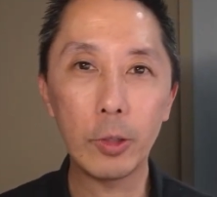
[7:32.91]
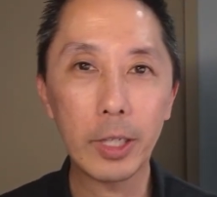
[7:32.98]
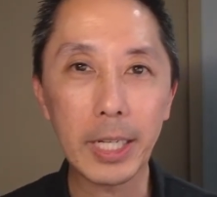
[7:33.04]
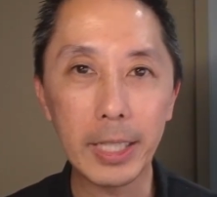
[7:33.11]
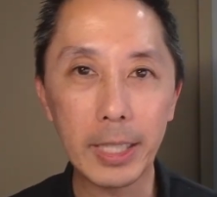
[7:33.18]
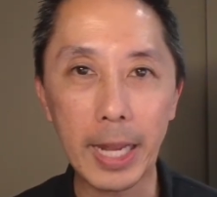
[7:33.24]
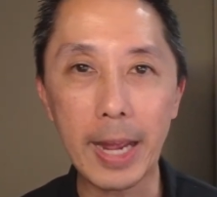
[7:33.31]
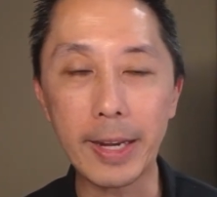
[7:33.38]

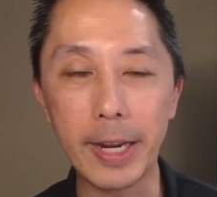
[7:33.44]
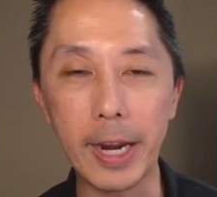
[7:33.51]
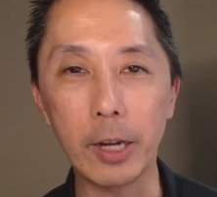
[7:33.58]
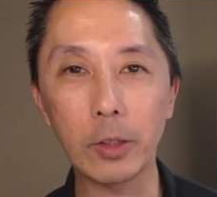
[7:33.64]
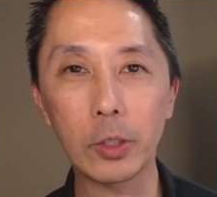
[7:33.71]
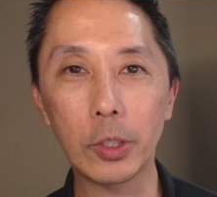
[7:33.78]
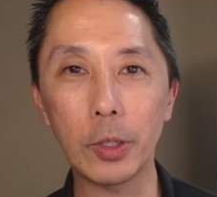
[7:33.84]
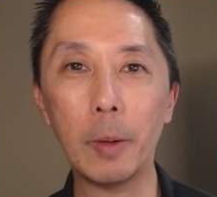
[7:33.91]
at that now.
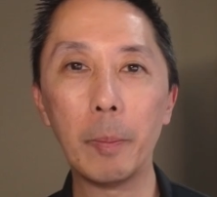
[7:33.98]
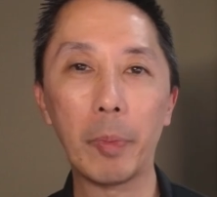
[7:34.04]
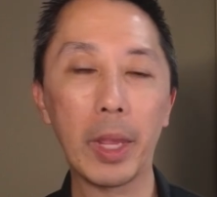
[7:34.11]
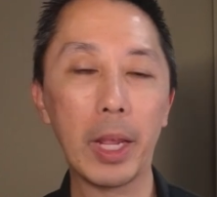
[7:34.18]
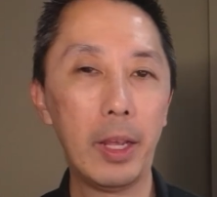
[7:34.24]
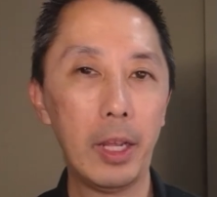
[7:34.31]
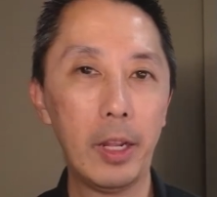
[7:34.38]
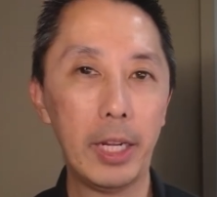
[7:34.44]
So
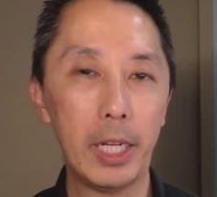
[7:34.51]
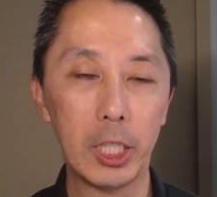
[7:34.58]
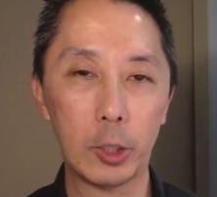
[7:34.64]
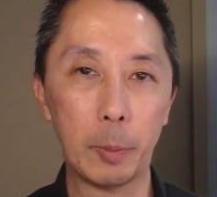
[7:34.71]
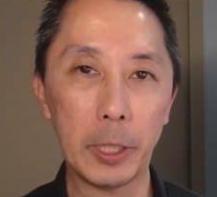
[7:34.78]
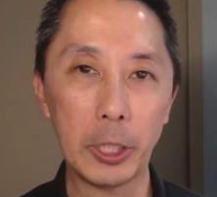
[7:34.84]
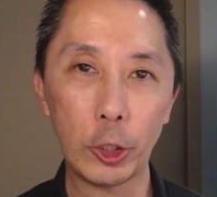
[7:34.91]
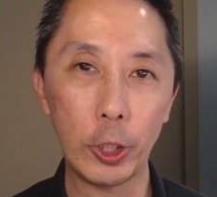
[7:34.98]

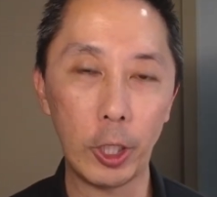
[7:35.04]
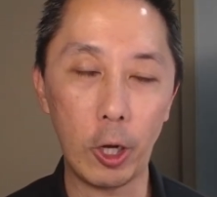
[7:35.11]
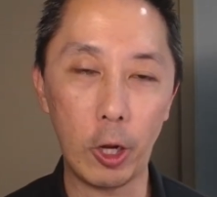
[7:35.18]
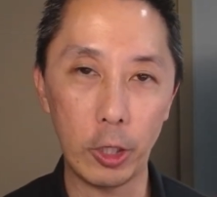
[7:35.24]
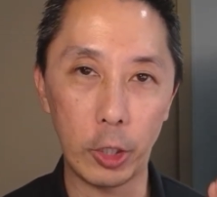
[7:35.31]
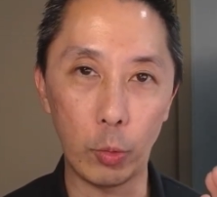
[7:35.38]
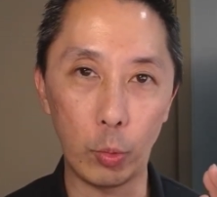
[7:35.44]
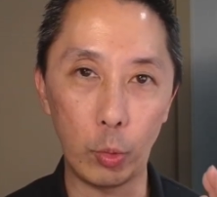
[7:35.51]
especially on
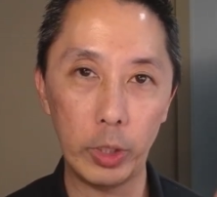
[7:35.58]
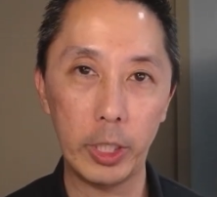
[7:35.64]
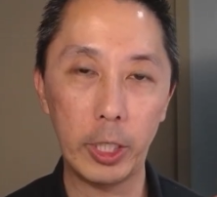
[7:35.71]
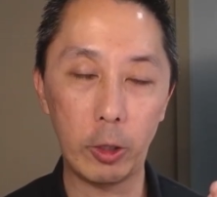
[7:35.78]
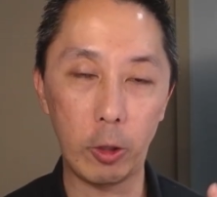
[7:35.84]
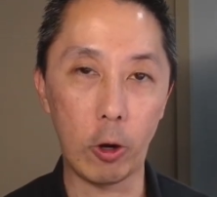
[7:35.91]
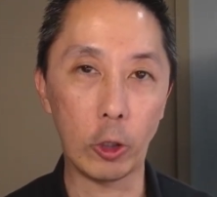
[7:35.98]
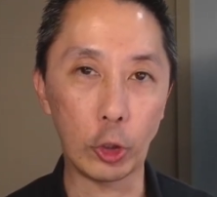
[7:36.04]
the really
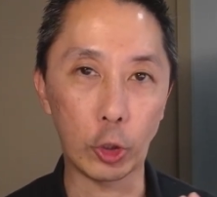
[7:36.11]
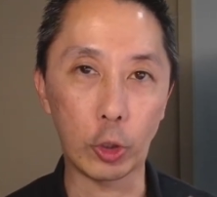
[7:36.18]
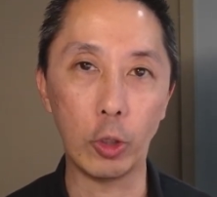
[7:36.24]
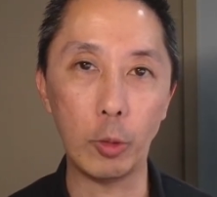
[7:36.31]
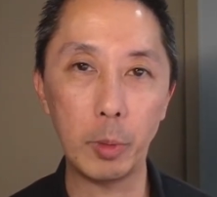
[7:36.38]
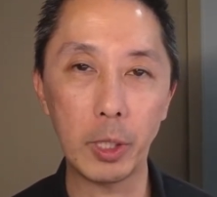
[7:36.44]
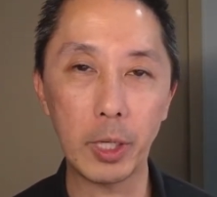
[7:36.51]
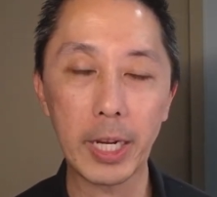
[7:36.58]
large
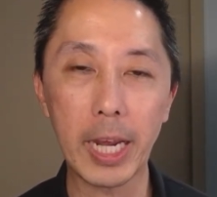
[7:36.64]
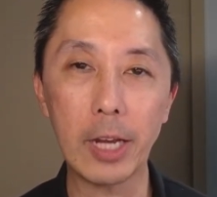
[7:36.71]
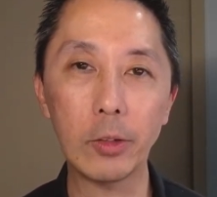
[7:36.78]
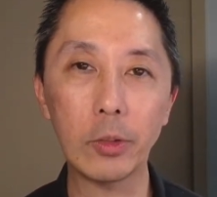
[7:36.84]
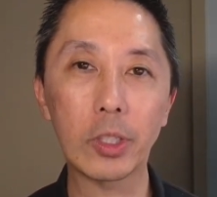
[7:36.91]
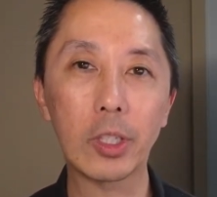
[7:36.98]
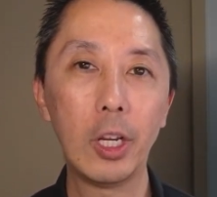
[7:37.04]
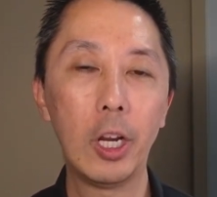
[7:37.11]
global
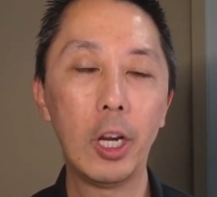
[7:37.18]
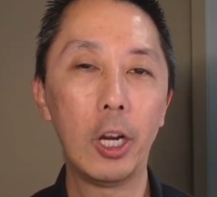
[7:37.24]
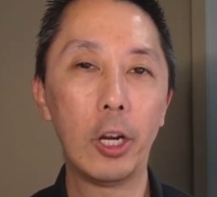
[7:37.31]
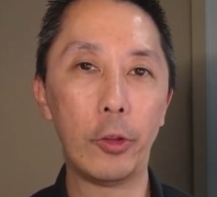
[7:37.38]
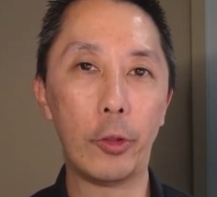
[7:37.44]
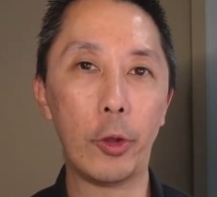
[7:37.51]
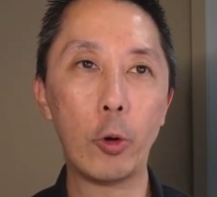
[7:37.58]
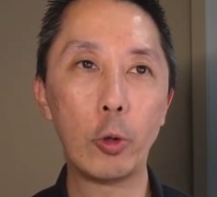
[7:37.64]
accounts,
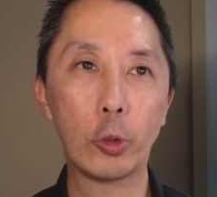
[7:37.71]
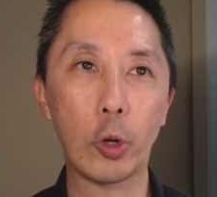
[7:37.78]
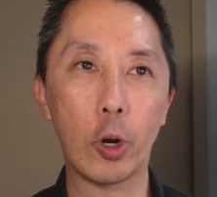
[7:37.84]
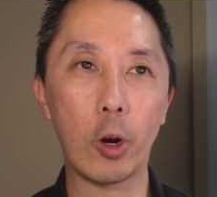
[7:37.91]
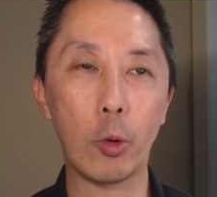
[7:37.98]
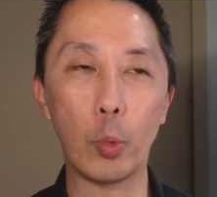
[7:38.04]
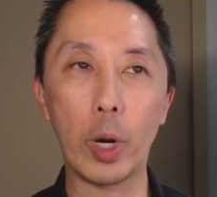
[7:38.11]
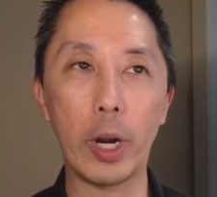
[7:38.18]
those
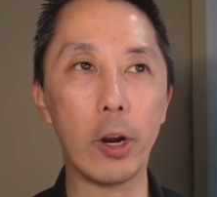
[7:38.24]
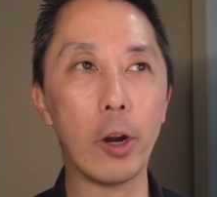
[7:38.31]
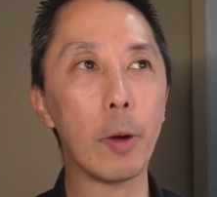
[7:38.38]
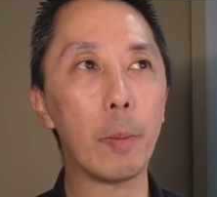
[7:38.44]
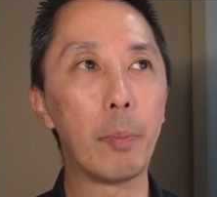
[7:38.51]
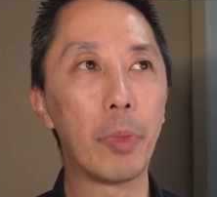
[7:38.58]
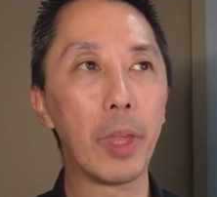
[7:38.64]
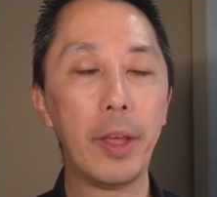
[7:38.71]
are where
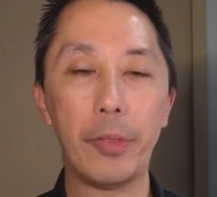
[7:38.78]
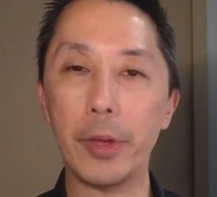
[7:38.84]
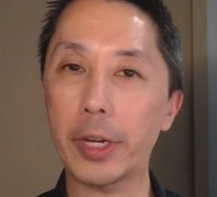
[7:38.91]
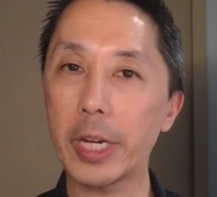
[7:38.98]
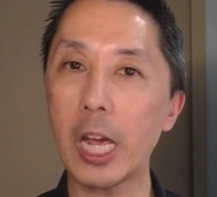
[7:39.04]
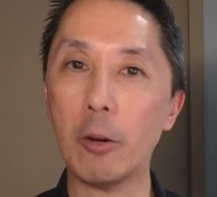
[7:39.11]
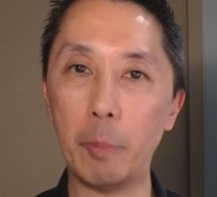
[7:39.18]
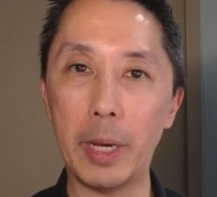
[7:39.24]
the
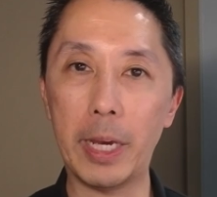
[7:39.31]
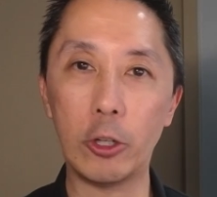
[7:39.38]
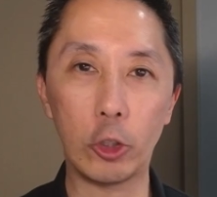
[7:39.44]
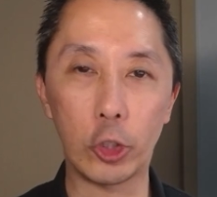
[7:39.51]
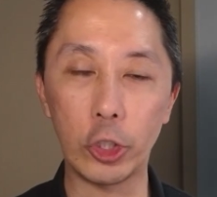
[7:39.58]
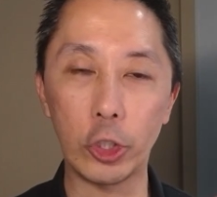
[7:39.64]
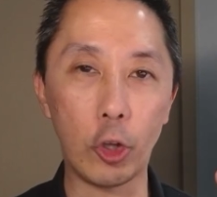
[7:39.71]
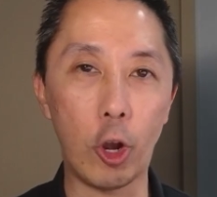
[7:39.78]
account
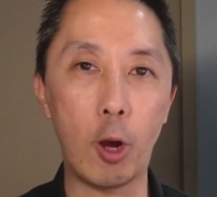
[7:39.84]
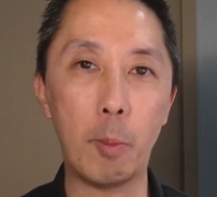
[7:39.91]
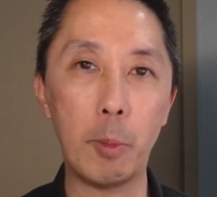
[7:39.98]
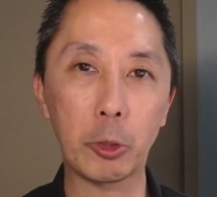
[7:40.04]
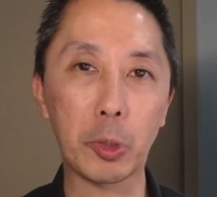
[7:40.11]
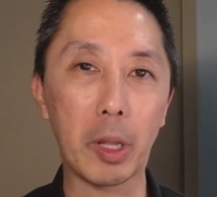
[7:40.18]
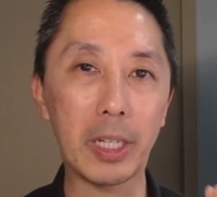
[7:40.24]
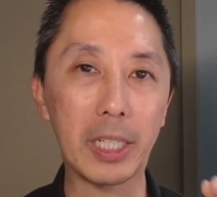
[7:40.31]
manager is
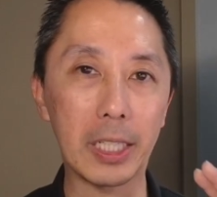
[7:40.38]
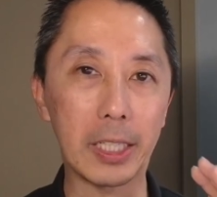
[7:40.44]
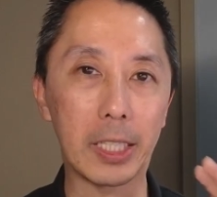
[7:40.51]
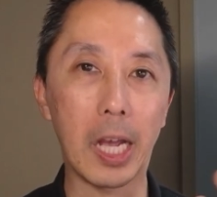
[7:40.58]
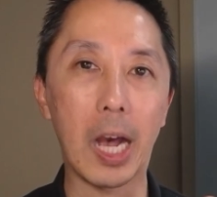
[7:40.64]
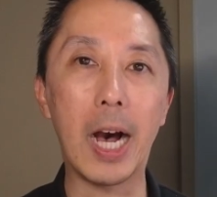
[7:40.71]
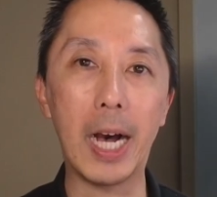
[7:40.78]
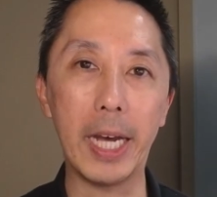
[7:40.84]
almost like a
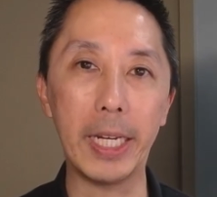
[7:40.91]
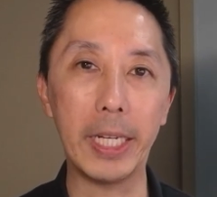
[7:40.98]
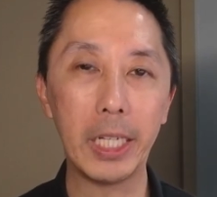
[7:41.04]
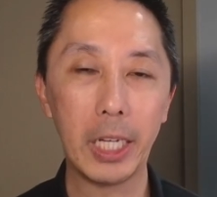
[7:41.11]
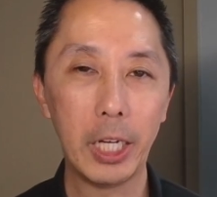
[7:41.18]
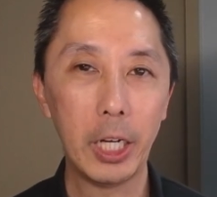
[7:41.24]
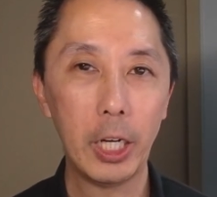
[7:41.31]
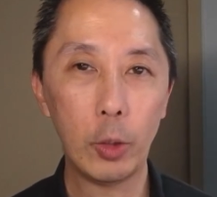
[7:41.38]
god,
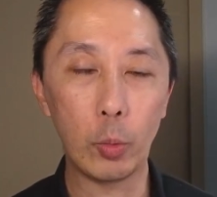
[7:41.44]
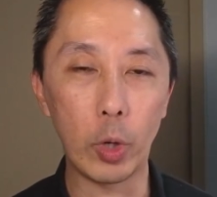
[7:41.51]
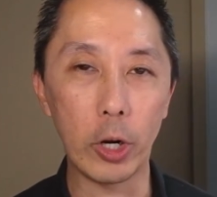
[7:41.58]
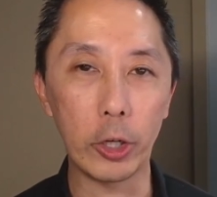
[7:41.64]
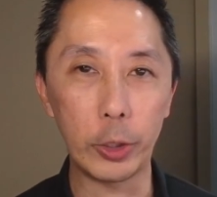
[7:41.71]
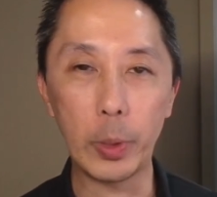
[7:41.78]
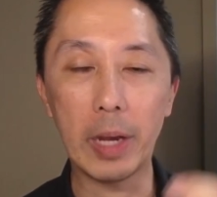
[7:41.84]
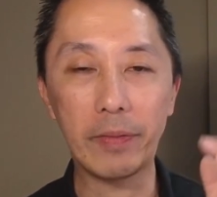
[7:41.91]
where
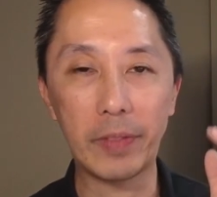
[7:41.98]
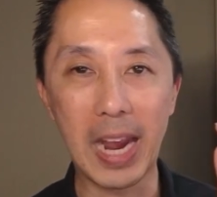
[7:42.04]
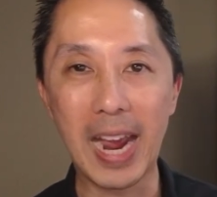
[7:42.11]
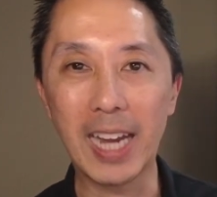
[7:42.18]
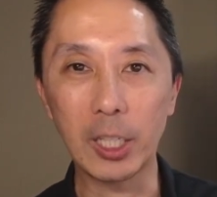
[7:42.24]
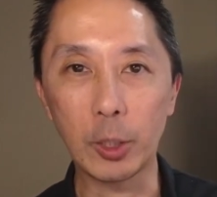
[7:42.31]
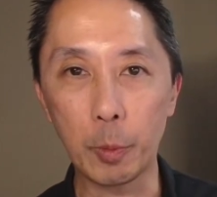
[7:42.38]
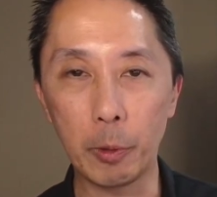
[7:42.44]
you have to
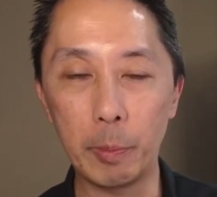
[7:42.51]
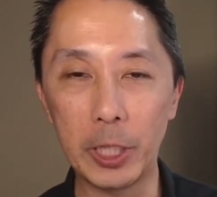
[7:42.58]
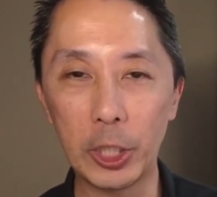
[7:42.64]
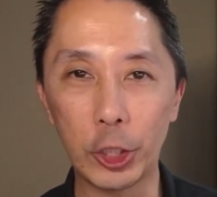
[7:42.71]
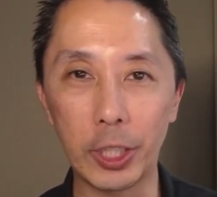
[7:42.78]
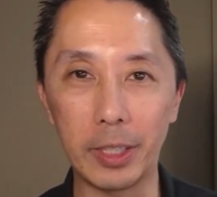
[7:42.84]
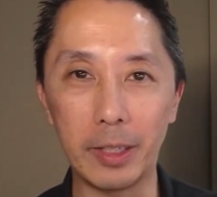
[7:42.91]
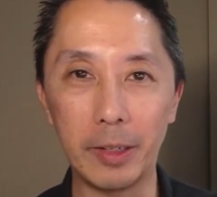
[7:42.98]
ask
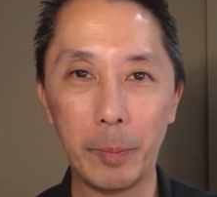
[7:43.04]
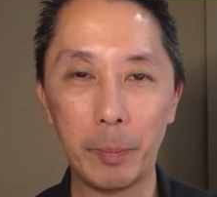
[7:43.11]
permission,